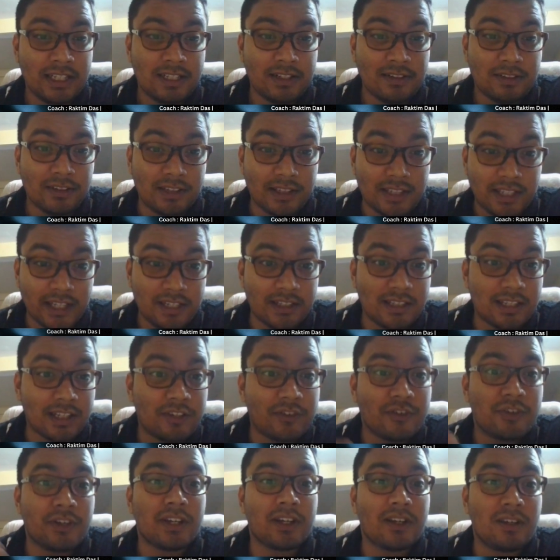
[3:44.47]
then the
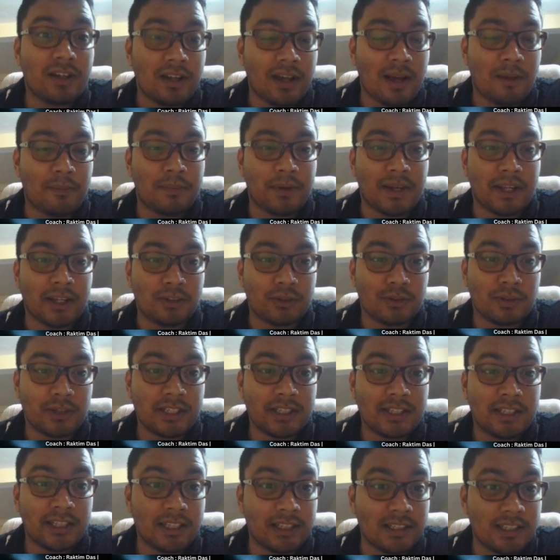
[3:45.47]
trick applies. Okay,
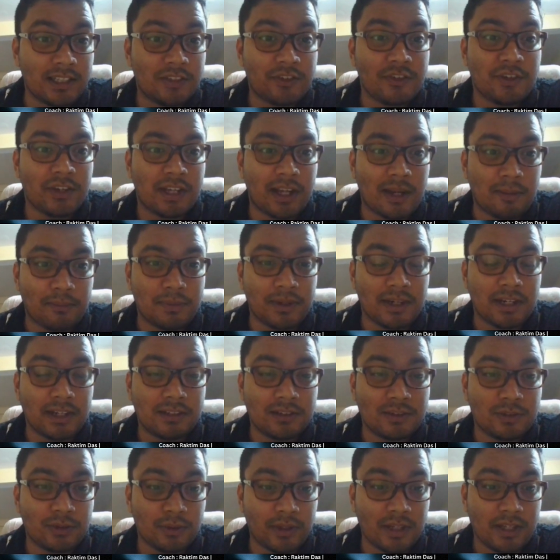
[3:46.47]
then the trick
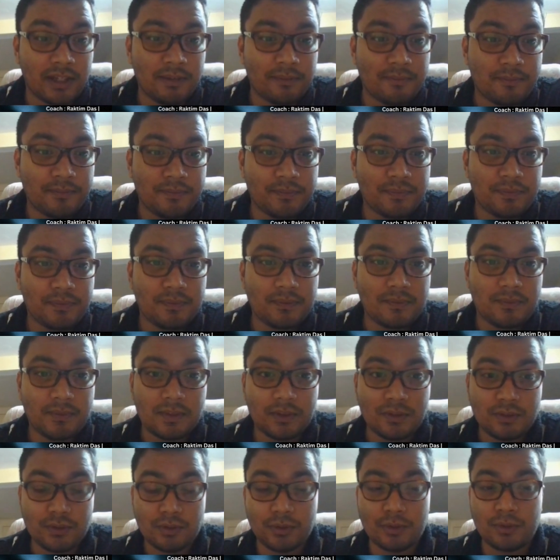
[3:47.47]
applies. Okay,
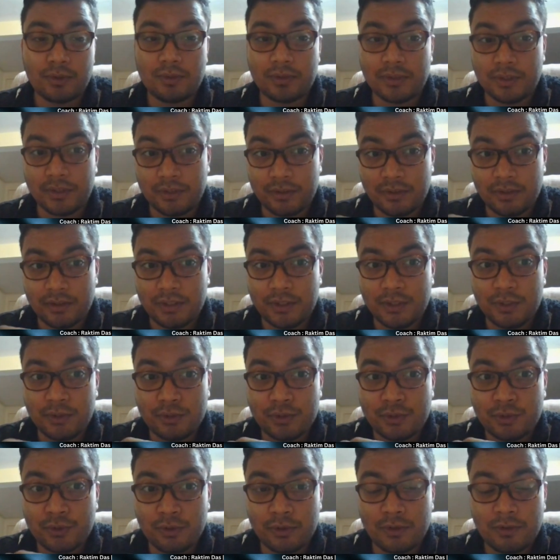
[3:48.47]
so you
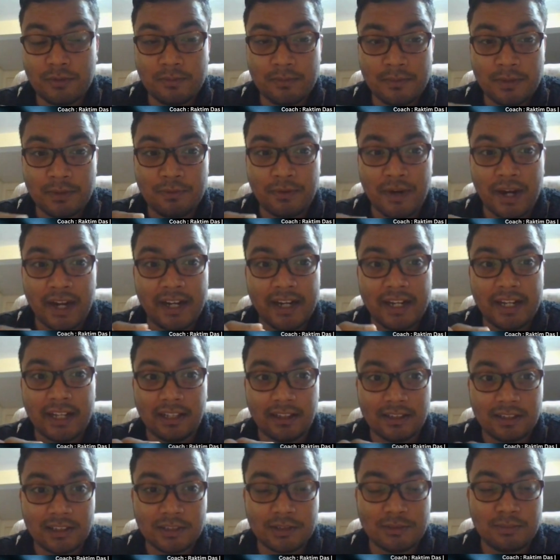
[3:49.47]
should be
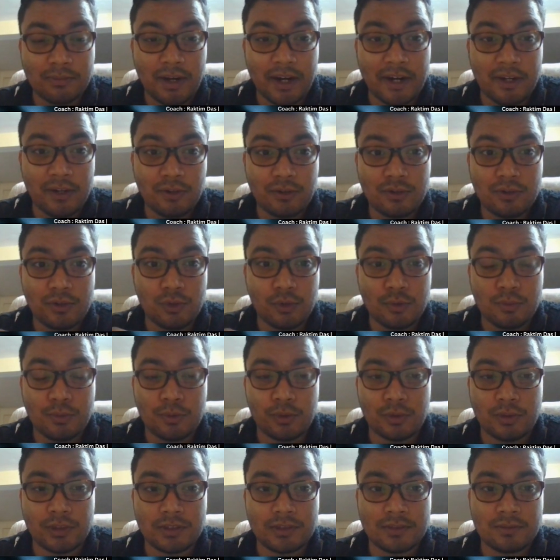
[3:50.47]
finding this minute
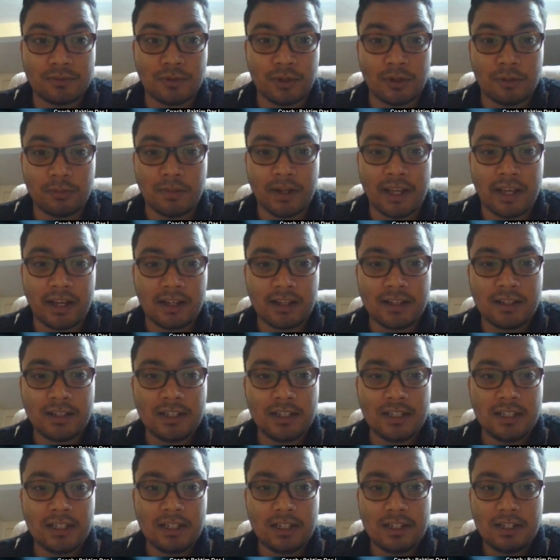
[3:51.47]
loopholes for black.
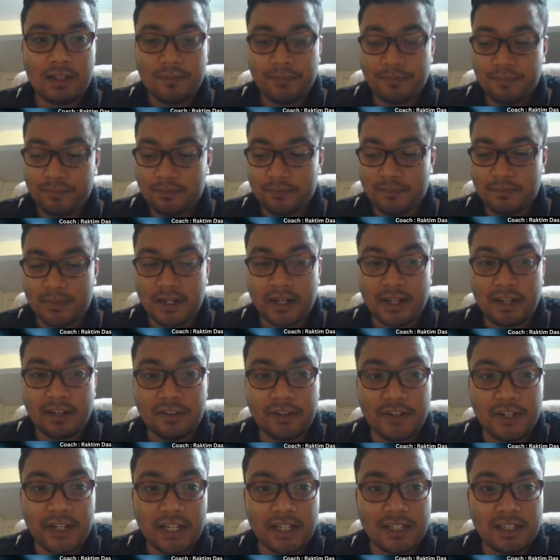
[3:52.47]
But in
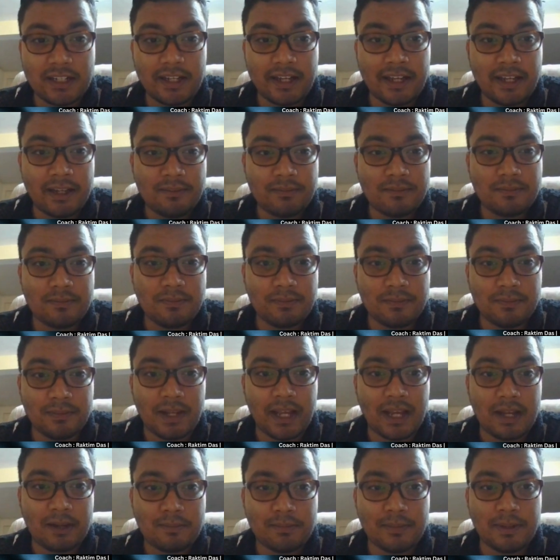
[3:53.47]
real game
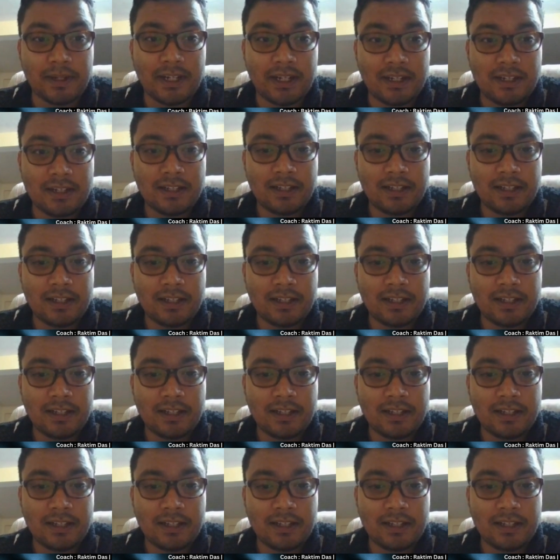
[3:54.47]
black played